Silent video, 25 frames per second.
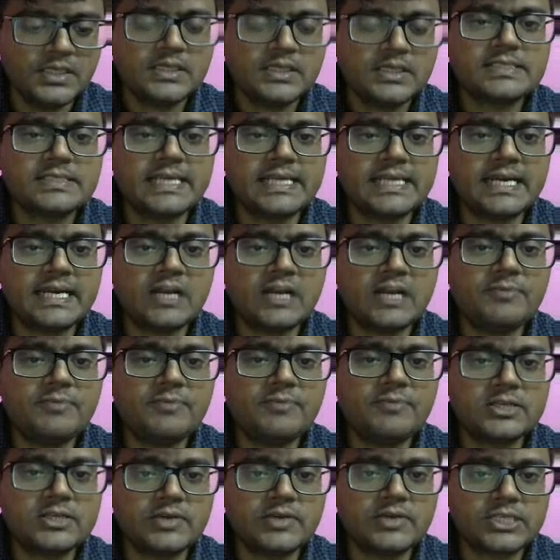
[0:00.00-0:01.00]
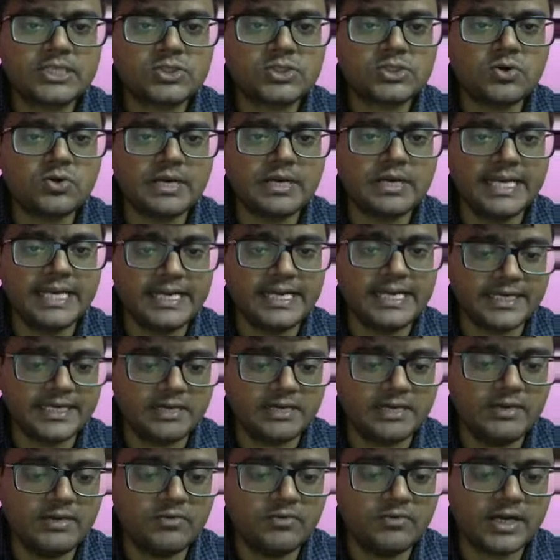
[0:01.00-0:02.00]
center of mass or x coordinate? It will
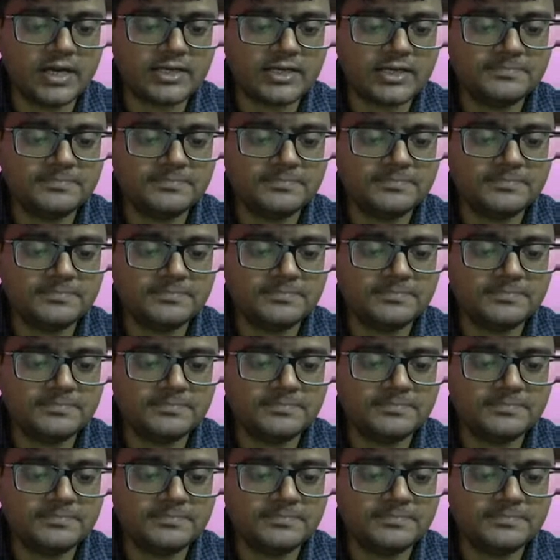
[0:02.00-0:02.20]
be what?